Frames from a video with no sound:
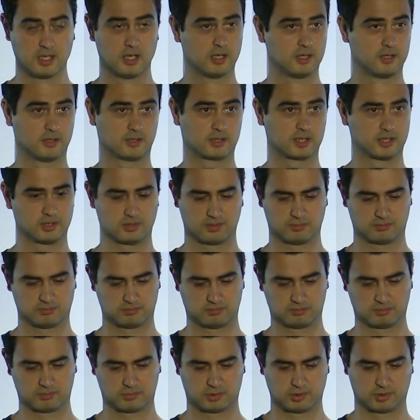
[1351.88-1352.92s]
you can
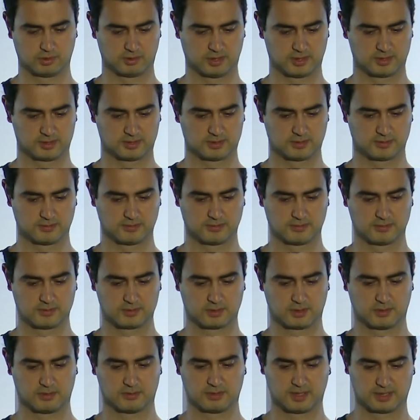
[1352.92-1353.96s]
do this.
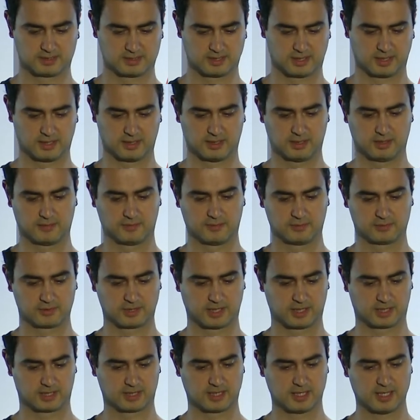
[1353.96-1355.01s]
So let's say if you
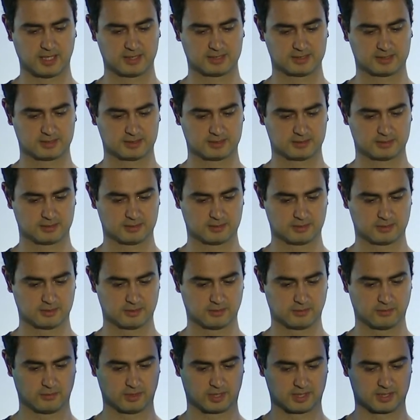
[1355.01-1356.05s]
say cats,
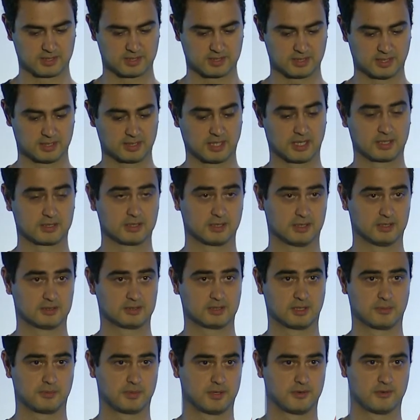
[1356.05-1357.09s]
we can see that it's
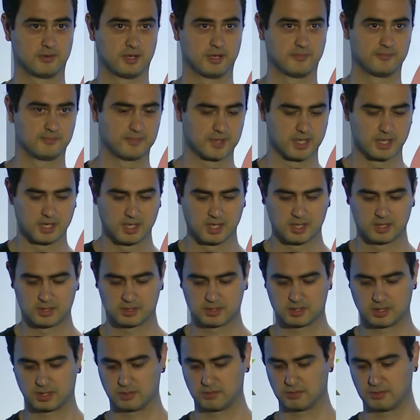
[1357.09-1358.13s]
up and running.
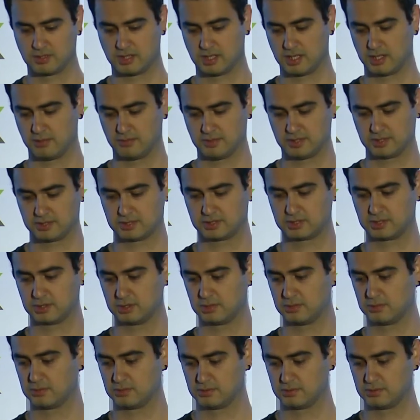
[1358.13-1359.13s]
So I want to